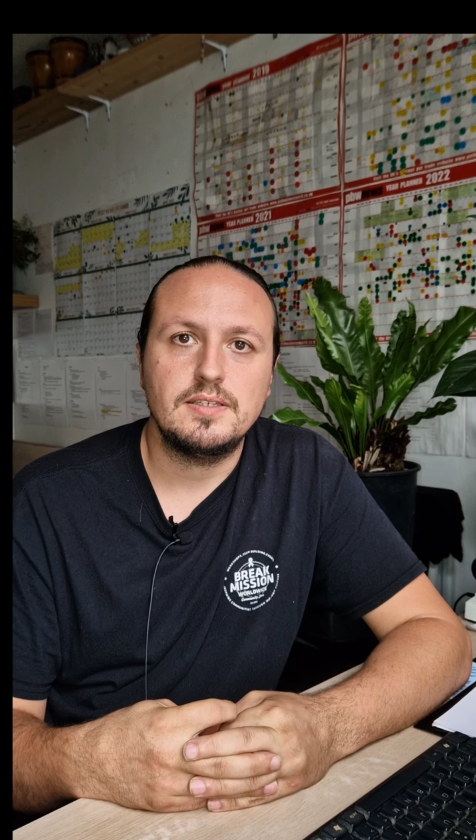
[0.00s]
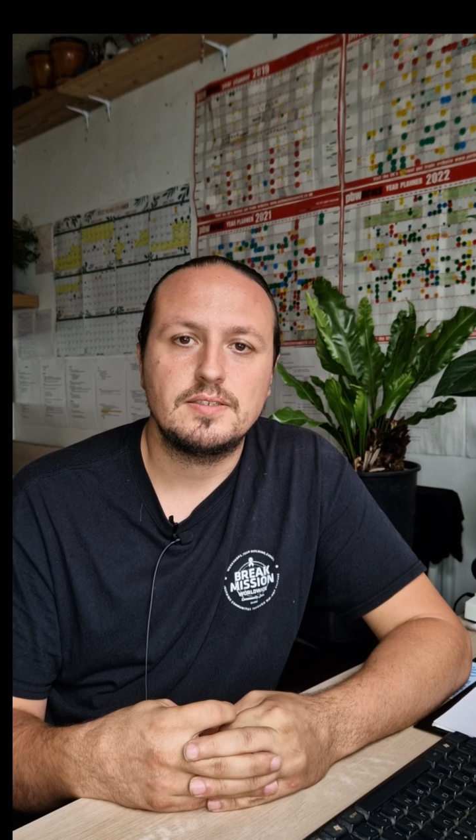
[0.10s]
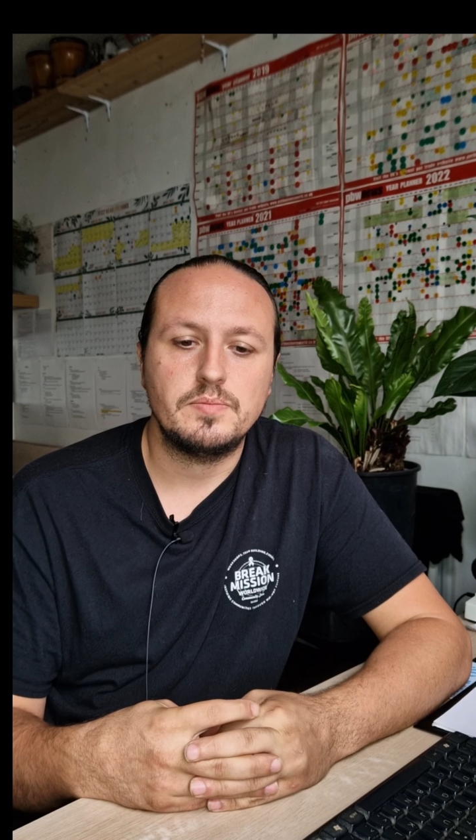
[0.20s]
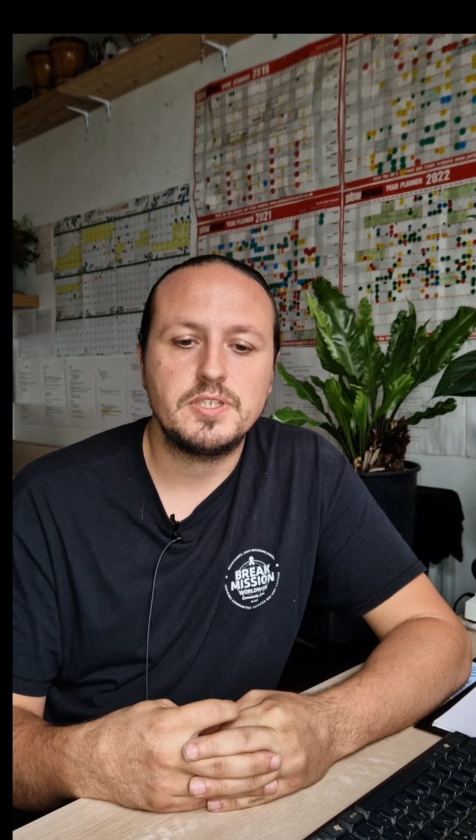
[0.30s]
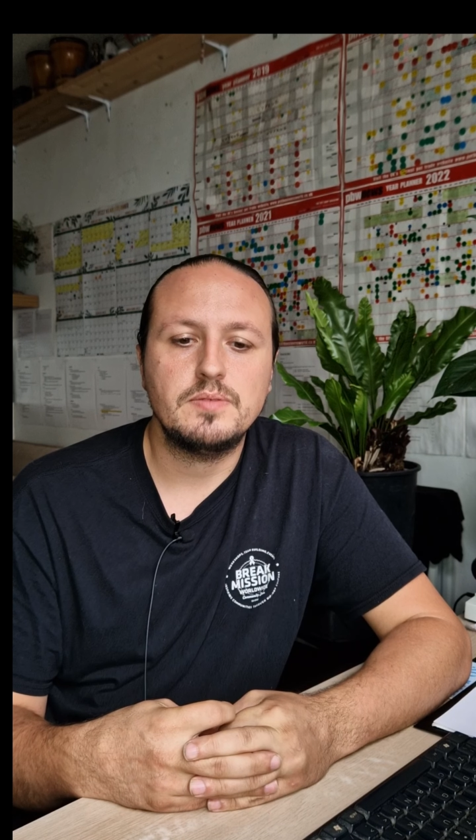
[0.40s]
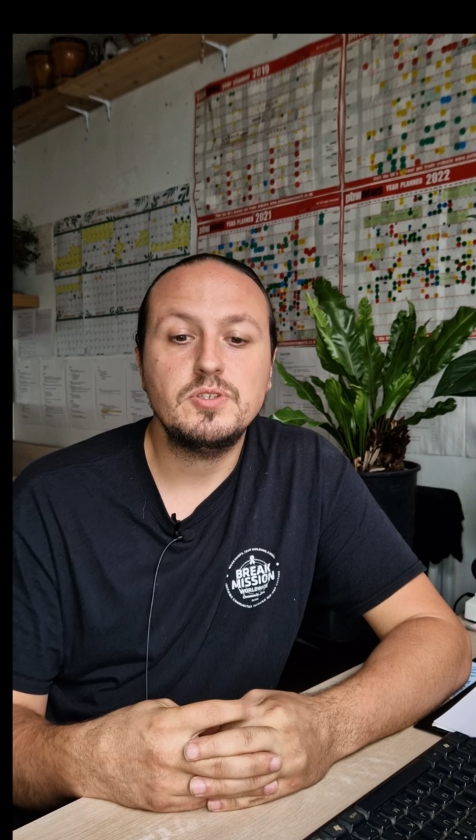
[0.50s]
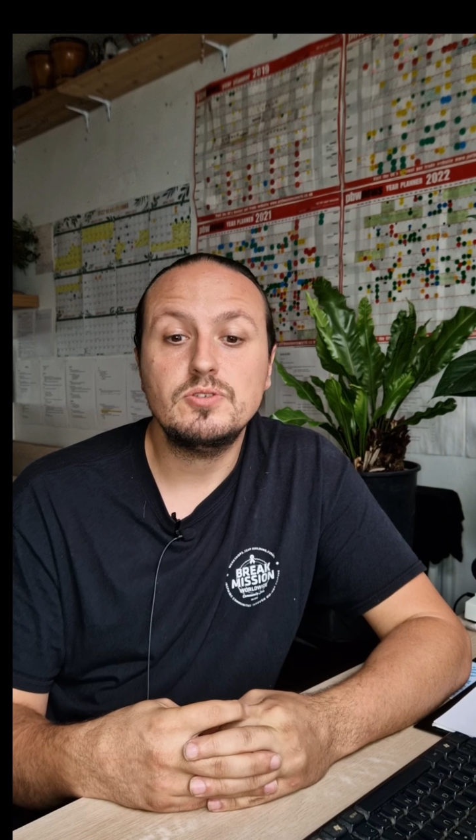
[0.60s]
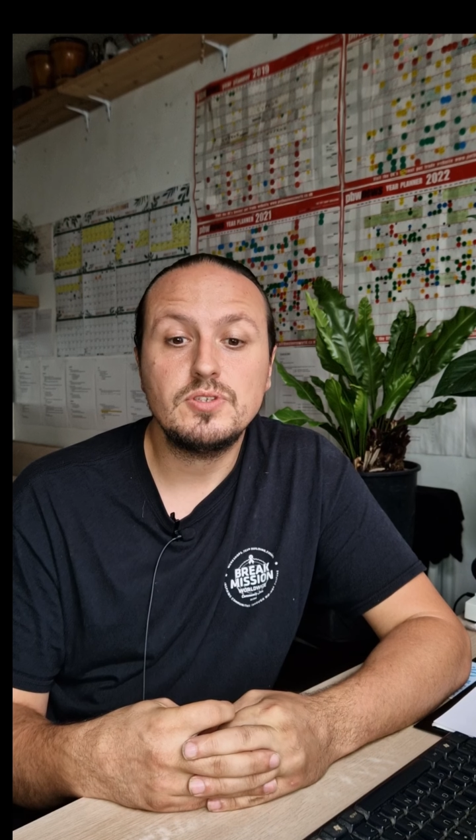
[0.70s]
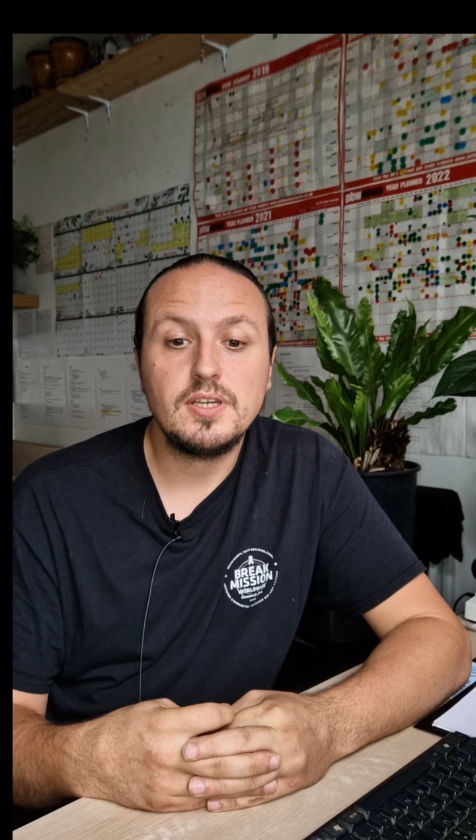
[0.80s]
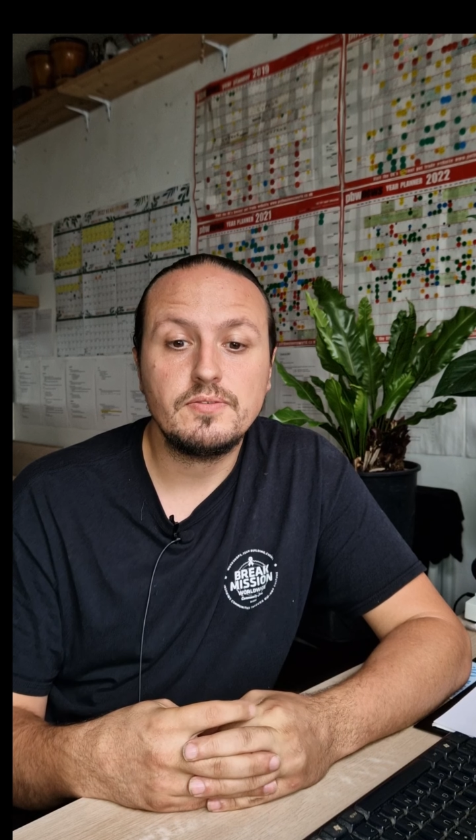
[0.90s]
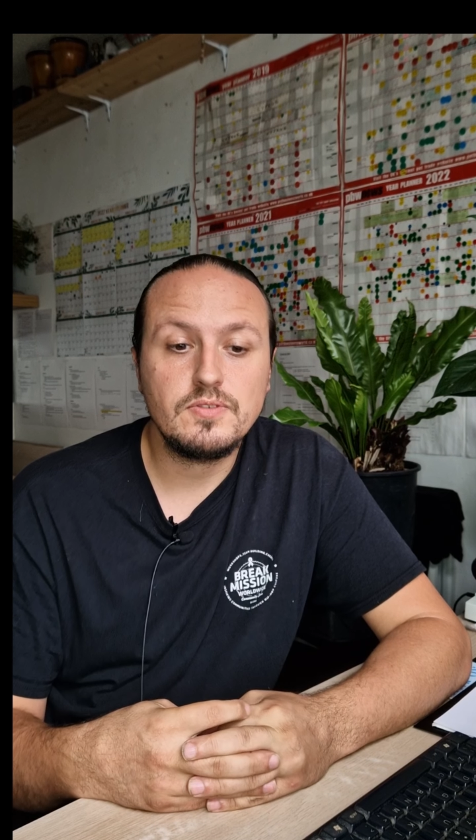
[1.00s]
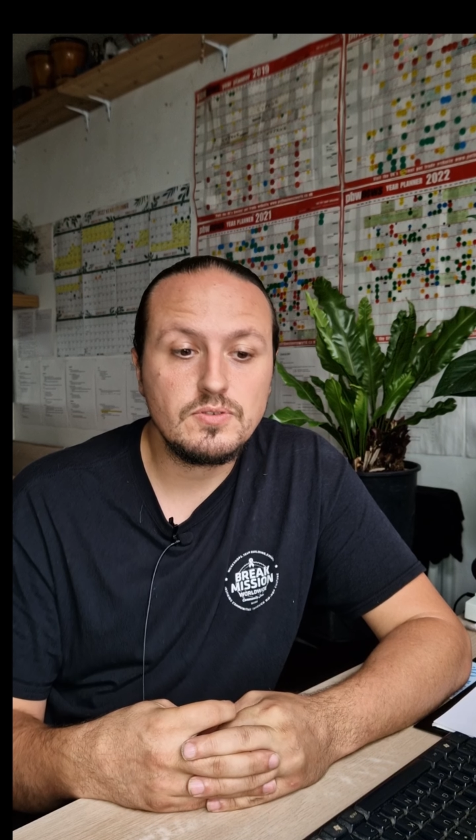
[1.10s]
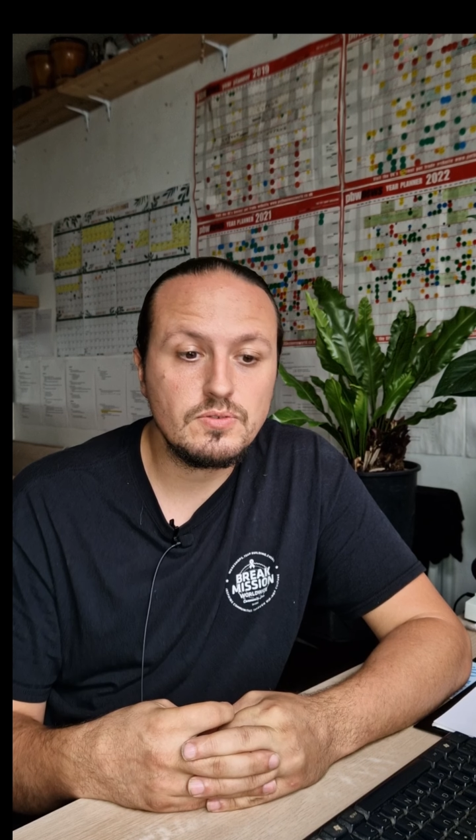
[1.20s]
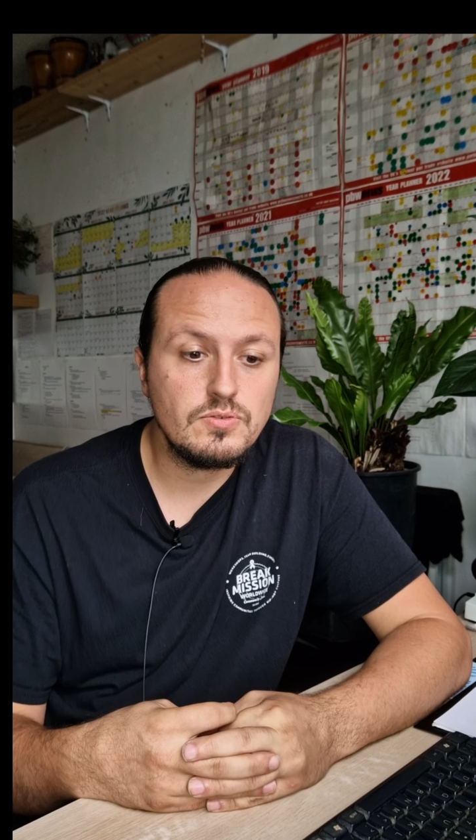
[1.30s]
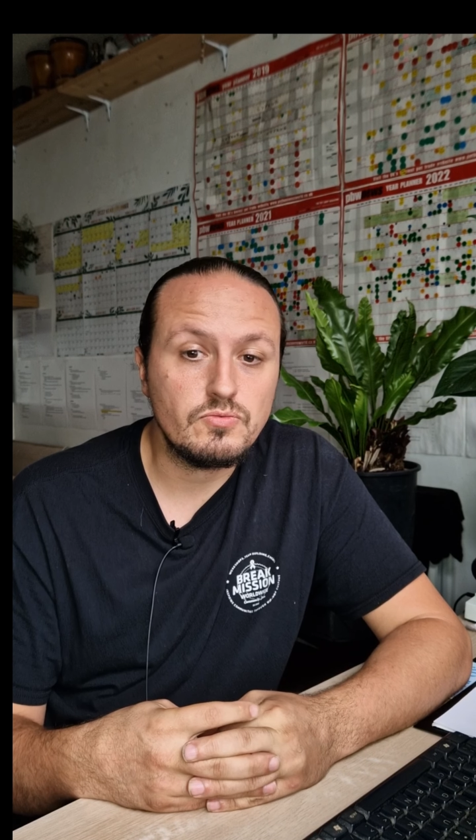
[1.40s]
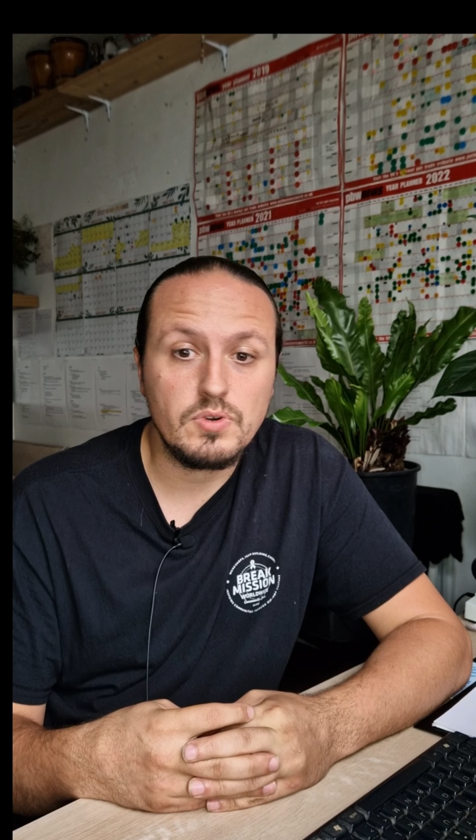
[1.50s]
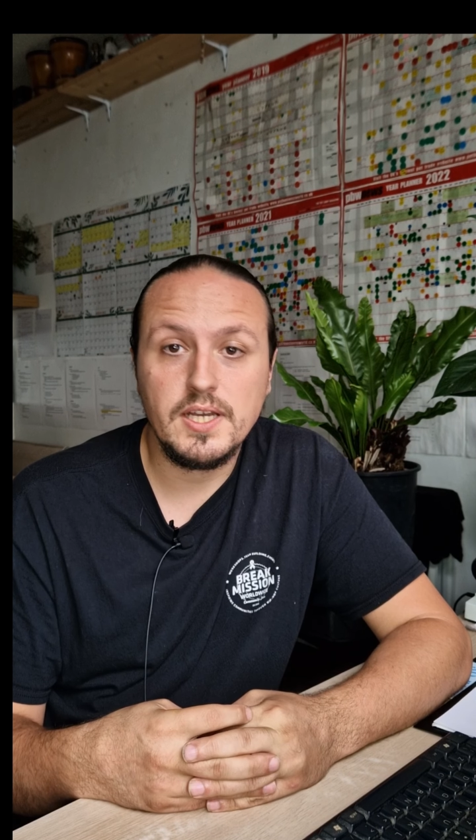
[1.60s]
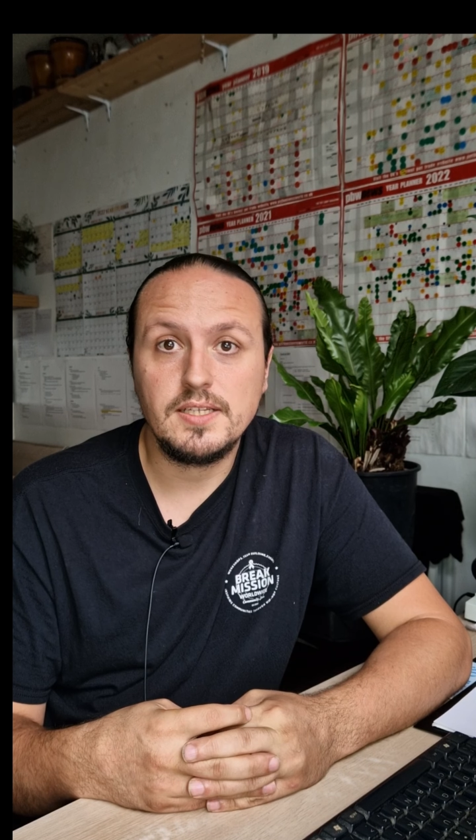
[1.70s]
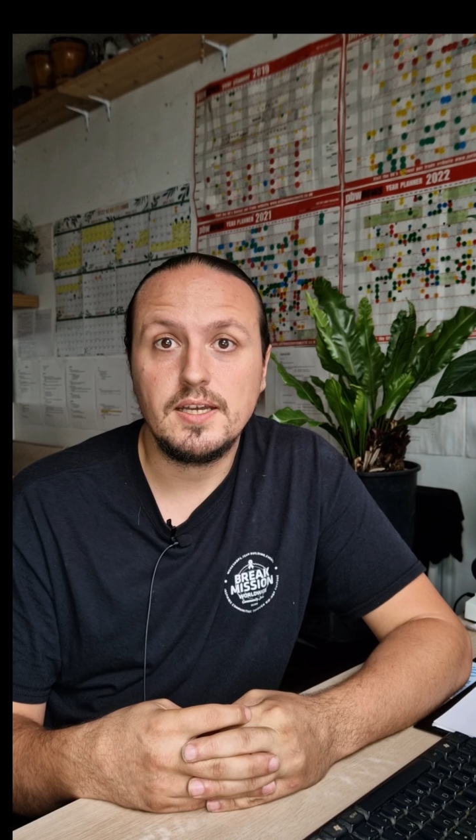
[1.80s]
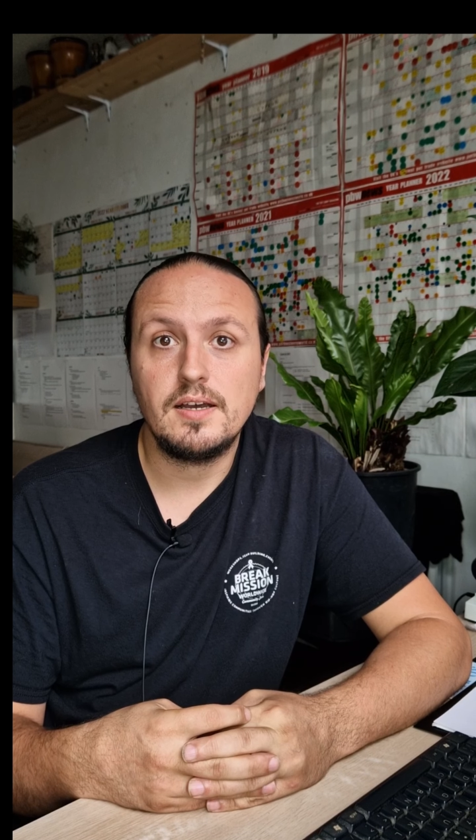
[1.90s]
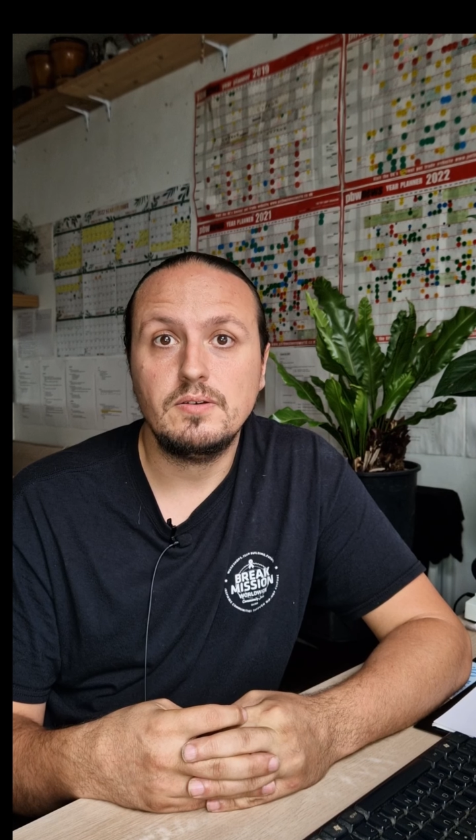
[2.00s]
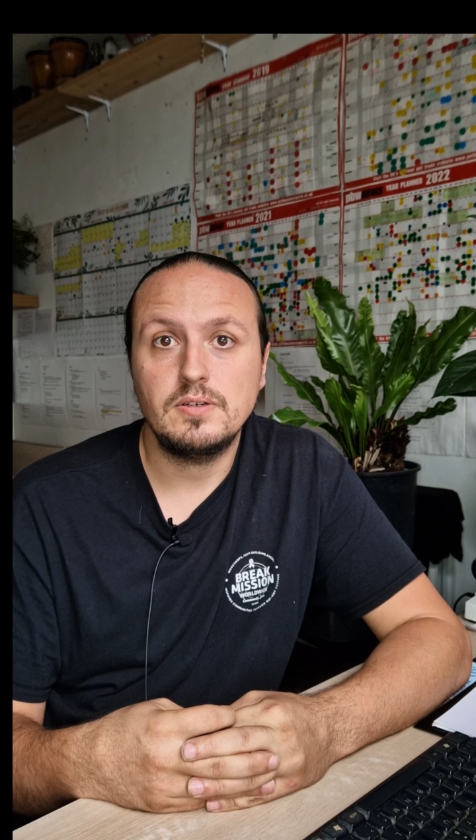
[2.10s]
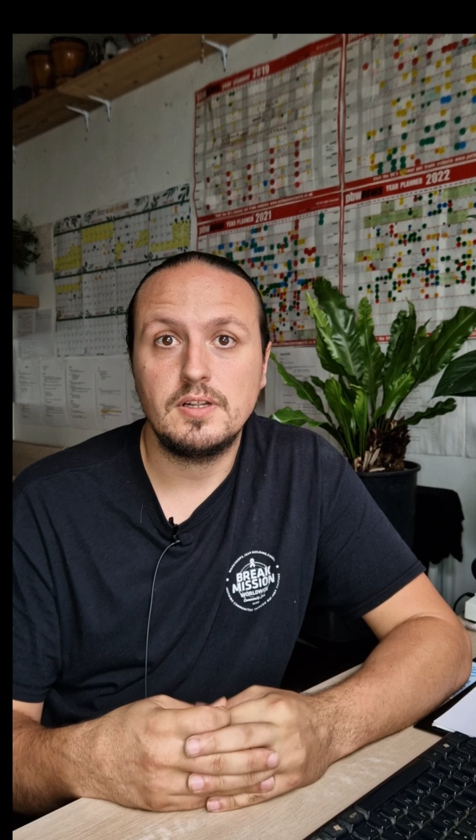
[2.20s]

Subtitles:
Sometimes you just have to ride it out